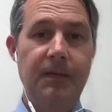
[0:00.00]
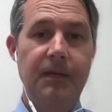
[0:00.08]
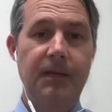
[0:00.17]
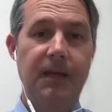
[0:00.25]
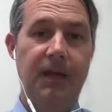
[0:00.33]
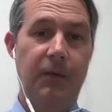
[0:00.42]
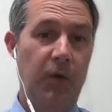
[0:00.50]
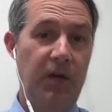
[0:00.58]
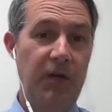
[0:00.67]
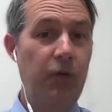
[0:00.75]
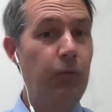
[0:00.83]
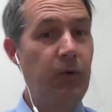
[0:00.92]
And when
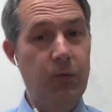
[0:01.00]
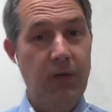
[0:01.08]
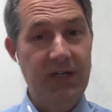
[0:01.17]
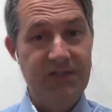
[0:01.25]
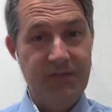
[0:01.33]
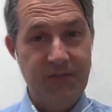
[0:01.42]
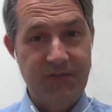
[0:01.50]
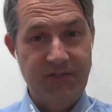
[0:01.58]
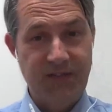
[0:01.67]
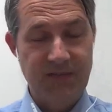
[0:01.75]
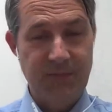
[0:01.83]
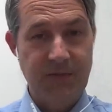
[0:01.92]
you request your
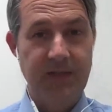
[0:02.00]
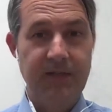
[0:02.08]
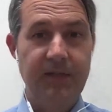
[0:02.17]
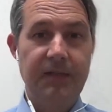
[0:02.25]
assessment,